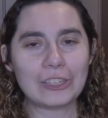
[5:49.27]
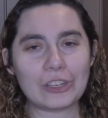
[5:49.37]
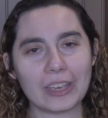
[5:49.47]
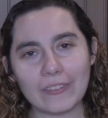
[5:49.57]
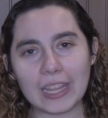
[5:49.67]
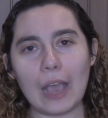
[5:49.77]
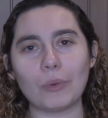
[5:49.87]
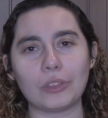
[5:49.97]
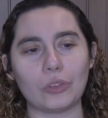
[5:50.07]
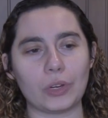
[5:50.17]
So I'm giving
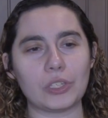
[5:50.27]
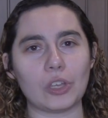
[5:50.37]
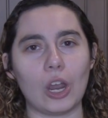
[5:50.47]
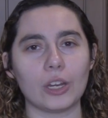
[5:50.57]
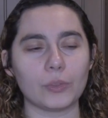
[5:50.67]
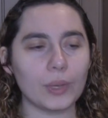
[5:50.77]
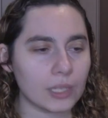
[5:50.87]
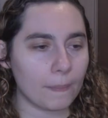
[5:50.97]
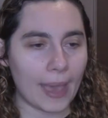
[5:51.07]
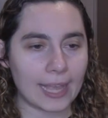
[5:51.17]
that one 3 stars. It
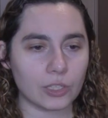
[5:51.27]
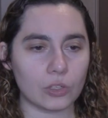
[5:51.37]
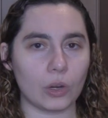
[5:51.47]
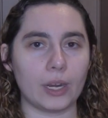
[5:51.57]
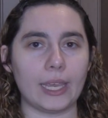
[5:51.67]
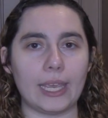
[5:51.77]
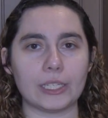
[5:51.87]
wasn't a bad story.